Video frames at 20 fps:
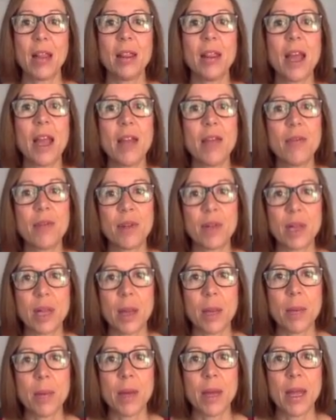Life
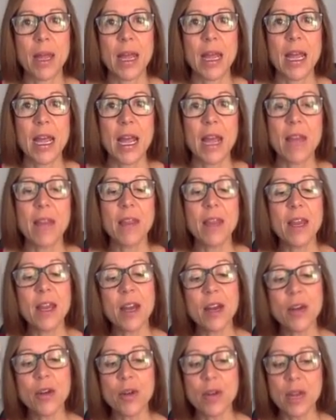Club. And then
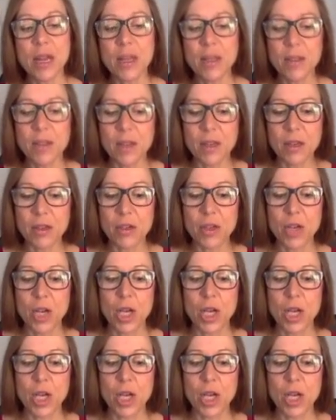underneath it,